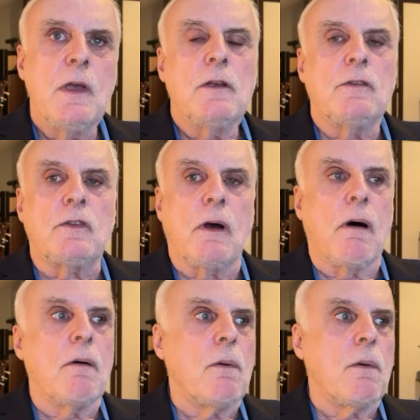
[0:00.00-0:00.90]

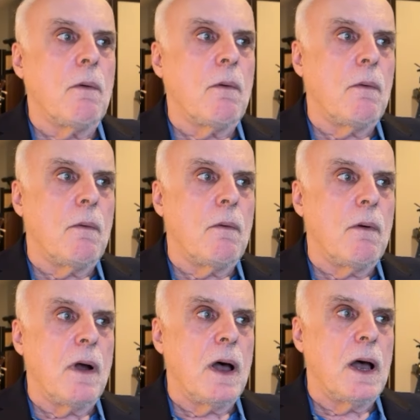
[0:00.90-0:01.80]
So,
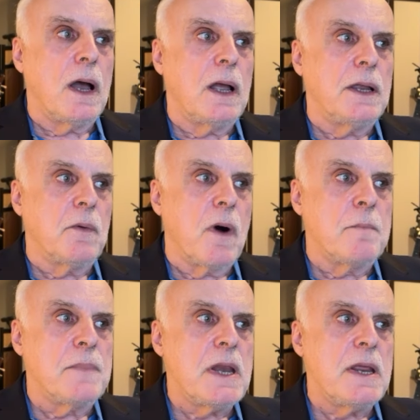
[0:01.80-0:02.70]
uh, you know, a
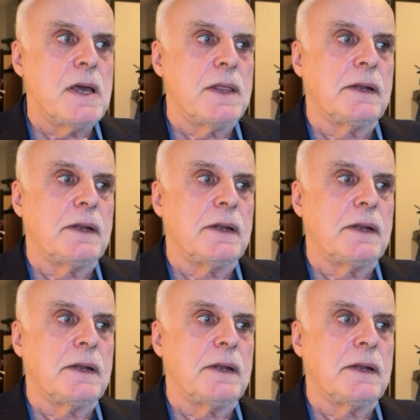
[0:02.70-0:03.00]
media right.